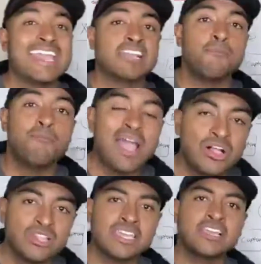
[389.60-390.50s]
a
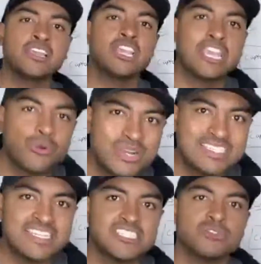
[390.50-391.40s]
compelling,
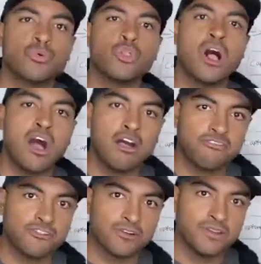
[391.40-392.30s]
irresistible
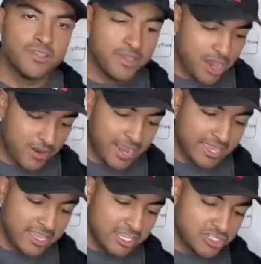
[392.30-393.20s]
offer, all right?
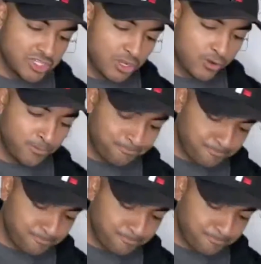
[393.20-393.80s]
So